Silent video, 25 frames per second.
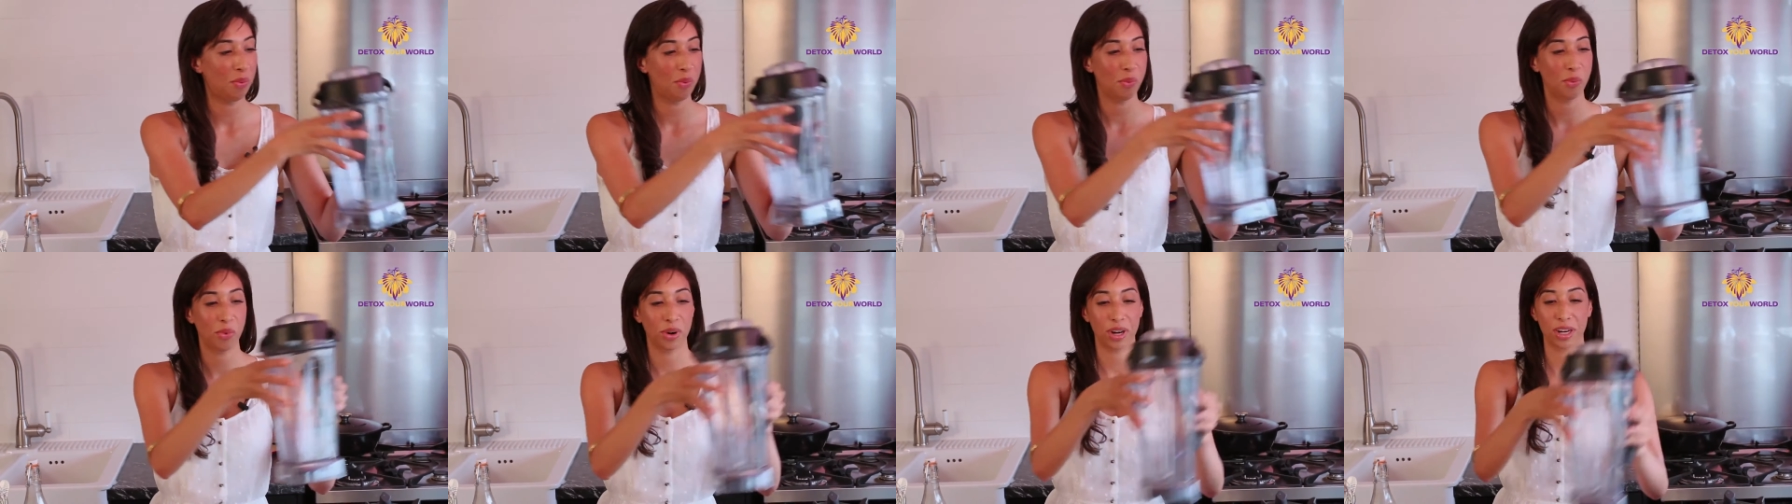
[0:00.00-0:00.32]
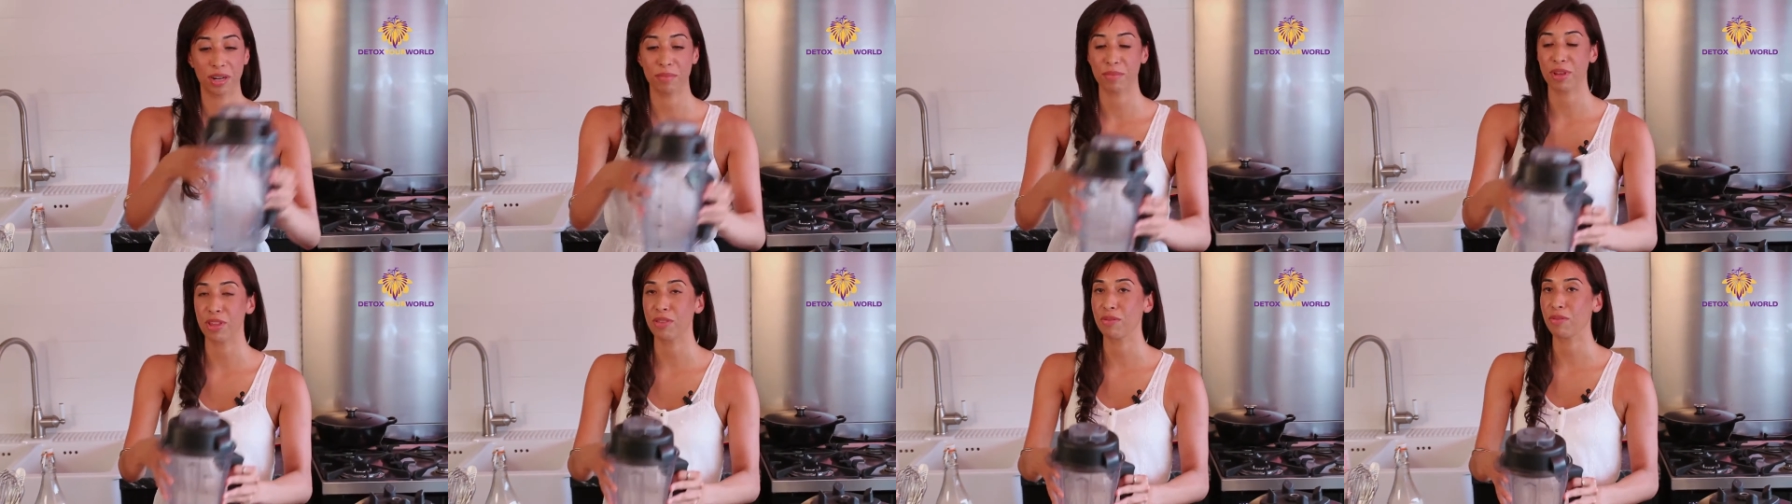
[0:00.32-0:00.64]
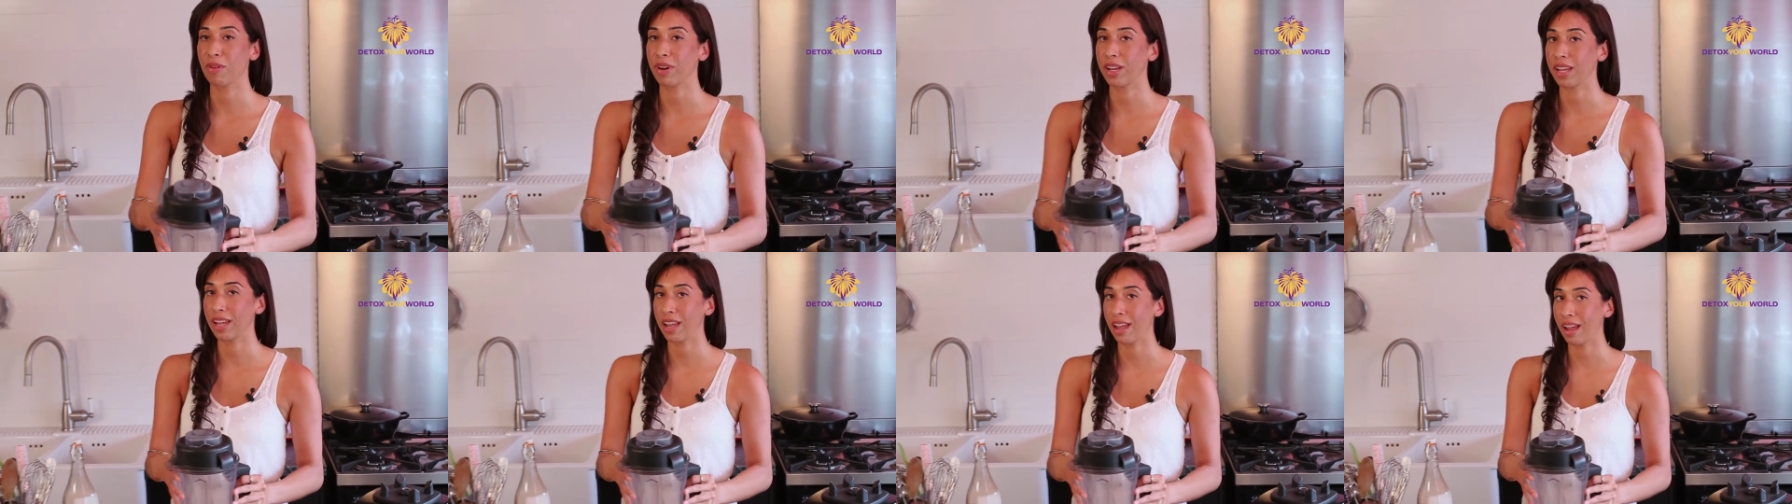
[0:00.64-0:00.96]
We're going to be
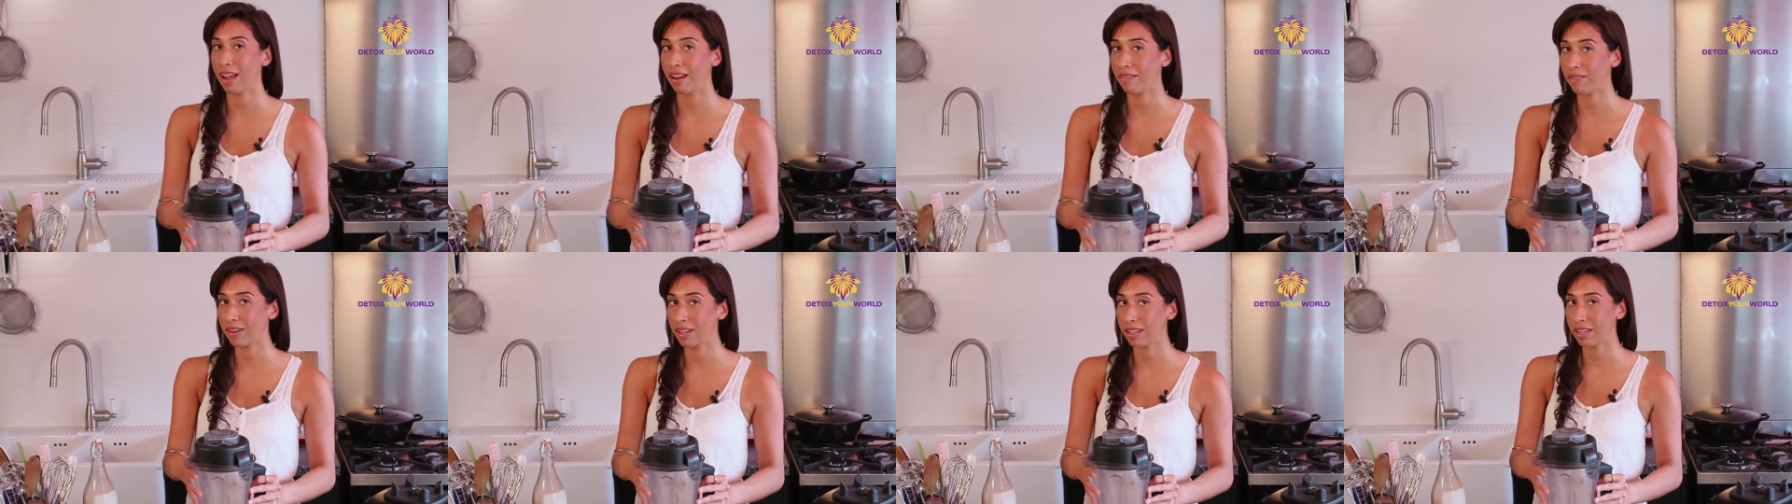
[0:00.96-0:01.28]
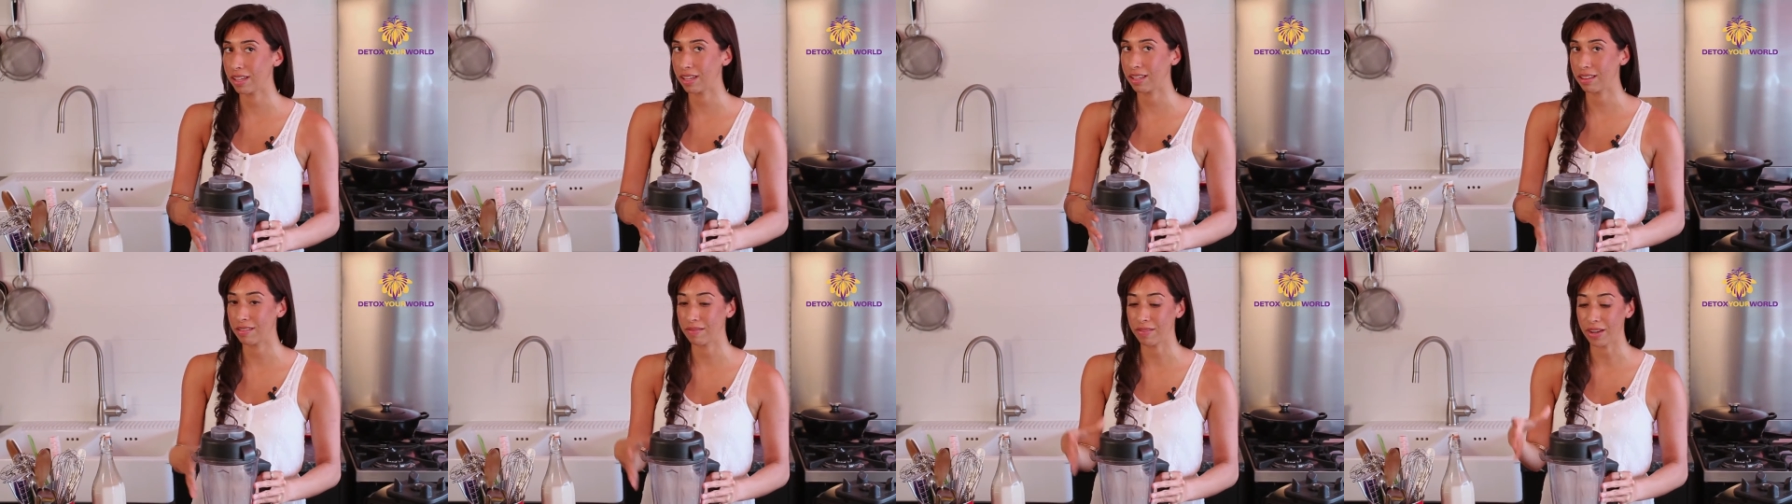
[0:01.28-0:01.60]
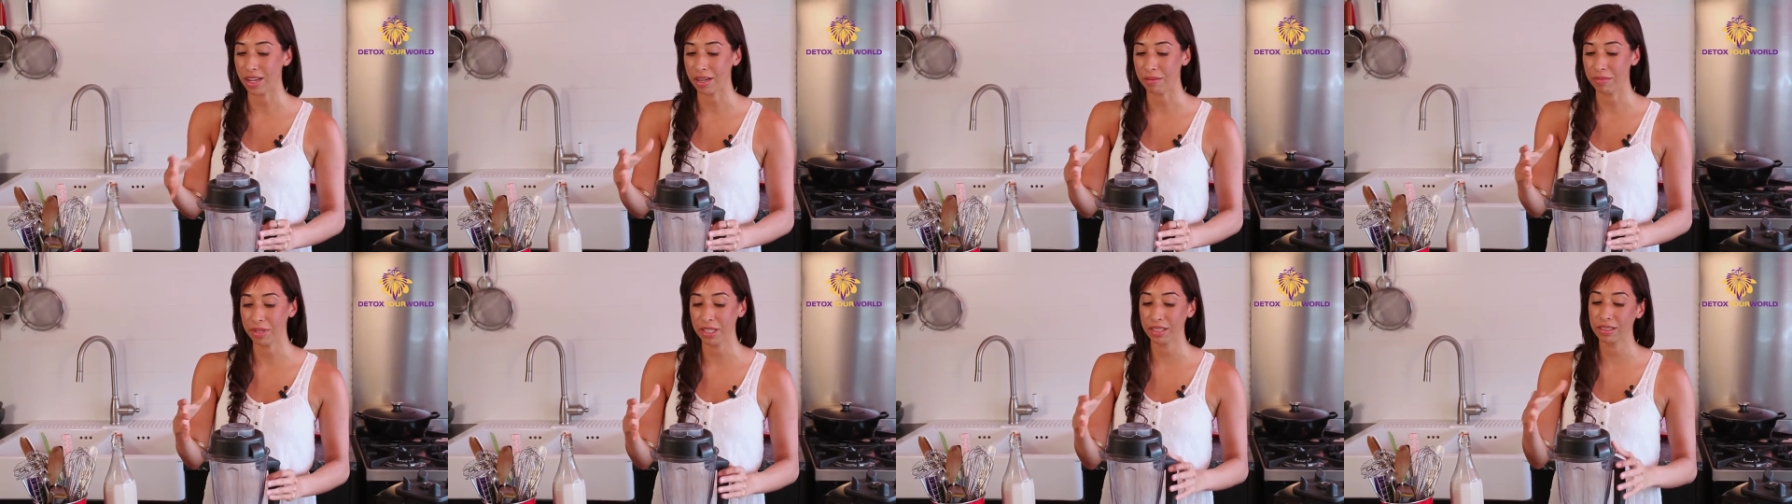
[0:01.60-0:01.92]
throwing everything in the
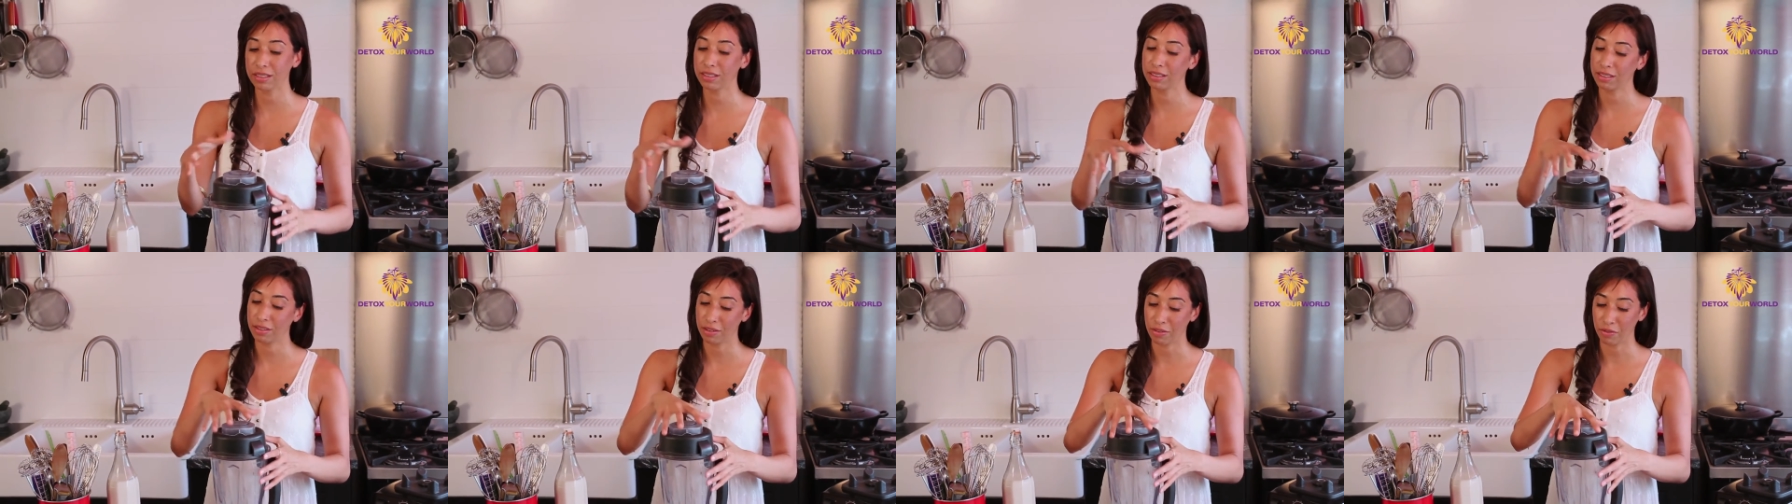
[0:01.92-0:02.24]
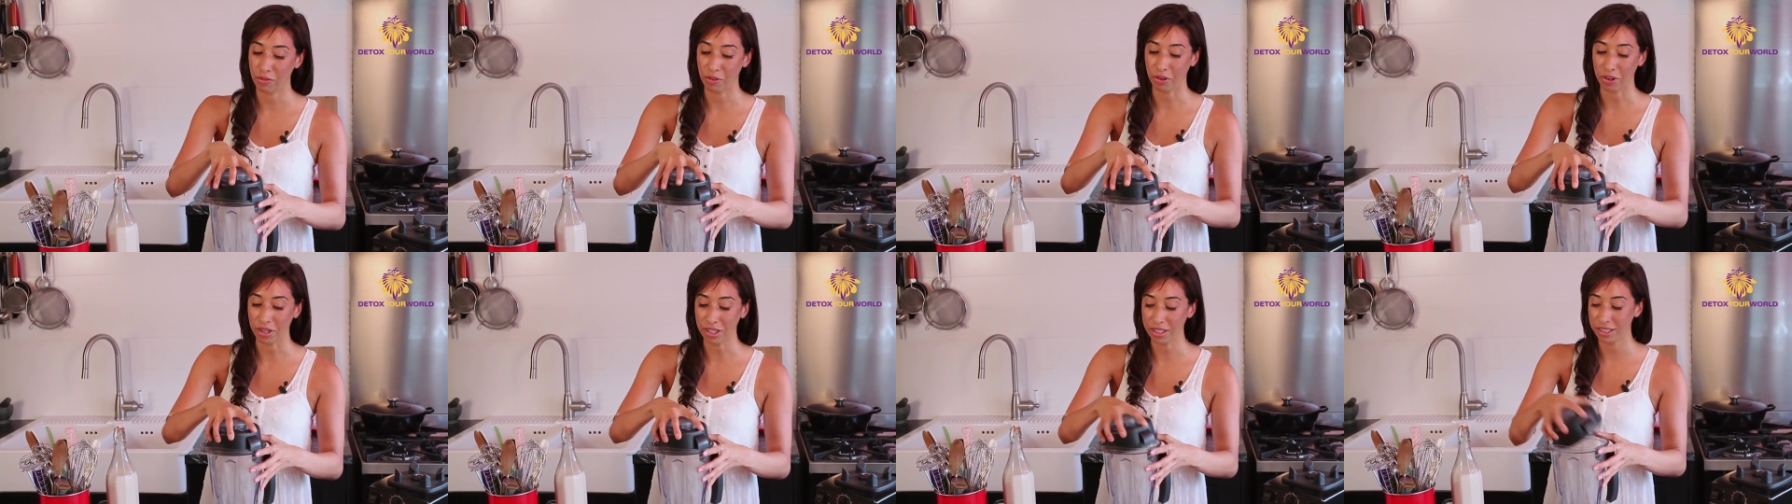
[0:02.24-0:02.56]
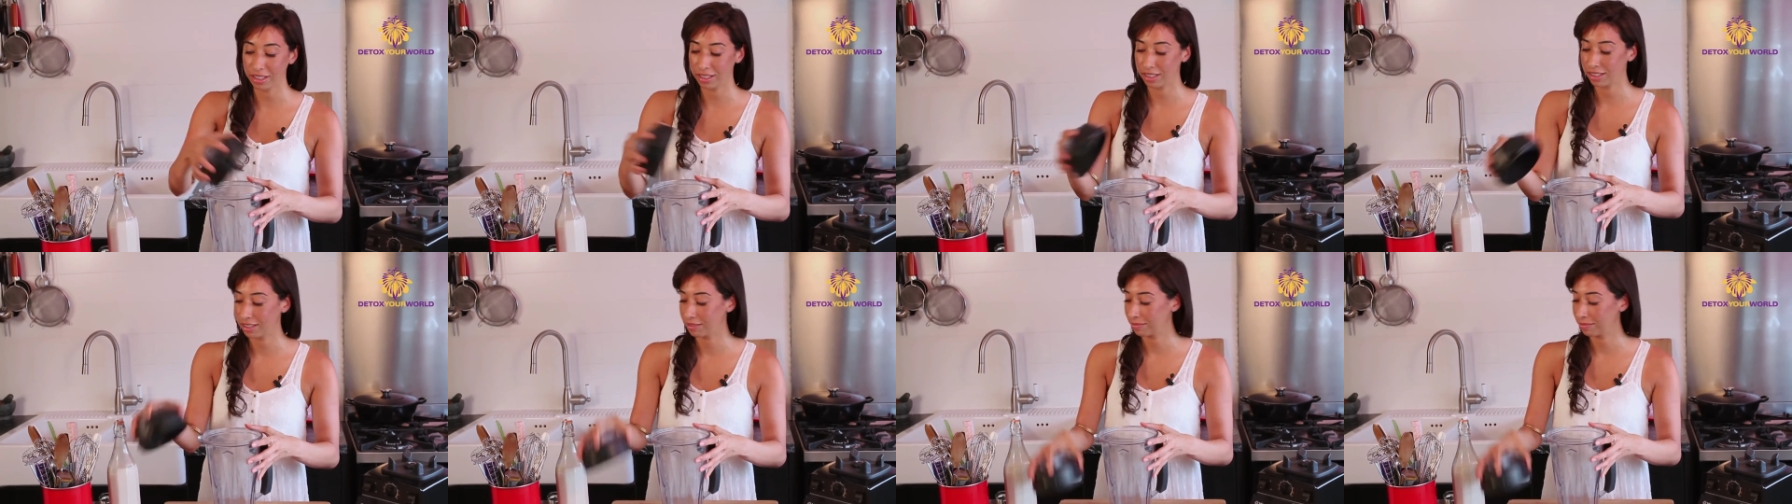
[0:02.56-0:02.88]
Vitamix, of course.